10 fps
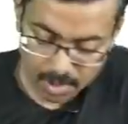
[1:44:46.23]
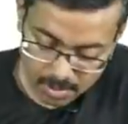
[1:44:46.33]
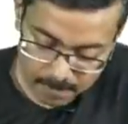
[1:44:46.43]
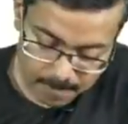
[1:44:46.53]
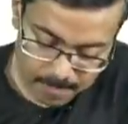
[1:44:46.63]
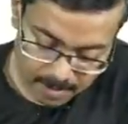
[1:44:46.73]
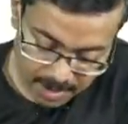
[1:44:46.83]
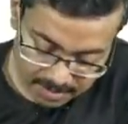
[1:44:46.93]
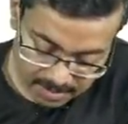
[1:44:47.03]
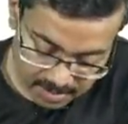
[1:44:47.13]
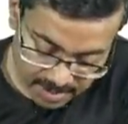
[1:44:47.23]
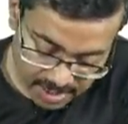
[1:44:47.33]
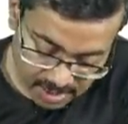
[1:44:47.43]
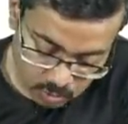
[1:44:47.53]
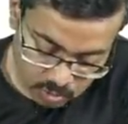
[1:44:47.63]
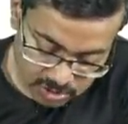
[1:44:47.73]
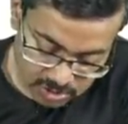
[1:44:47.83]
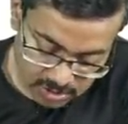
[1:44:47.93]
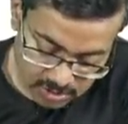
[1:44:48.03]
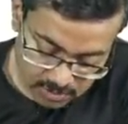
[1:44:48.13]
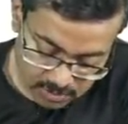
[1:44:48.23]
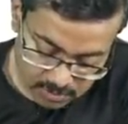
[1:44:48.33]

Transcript: And the red suture